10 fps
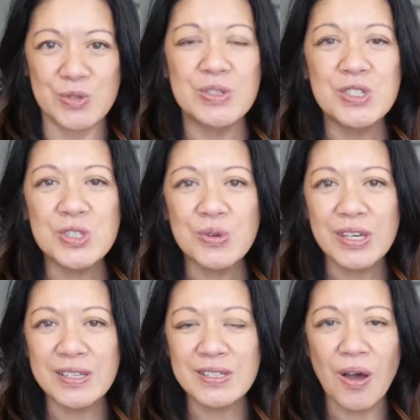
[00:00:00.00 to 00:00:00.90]
We do
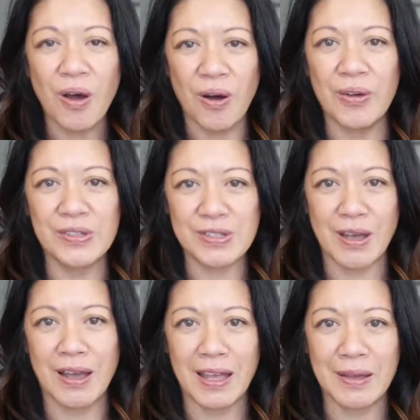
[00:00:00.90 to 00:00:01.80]
this all the
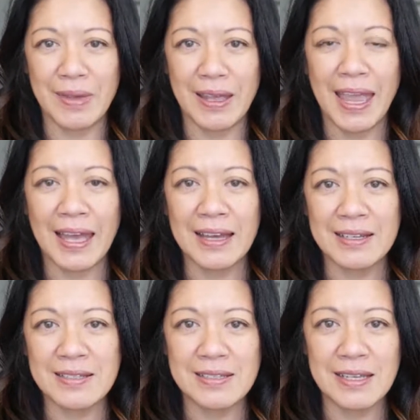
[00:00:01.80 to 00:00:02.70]
time
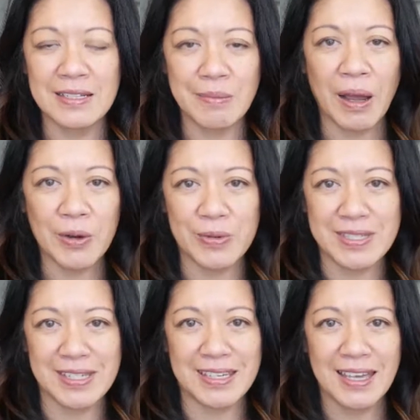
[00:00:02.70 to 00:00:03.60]
as a
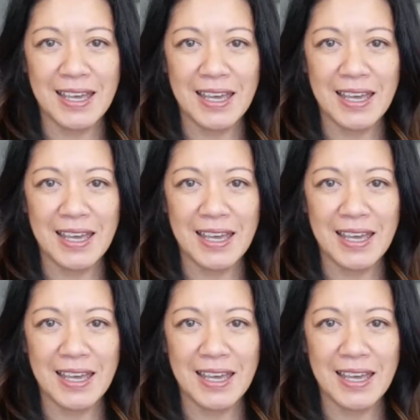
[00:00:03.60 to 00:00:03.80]
democracy.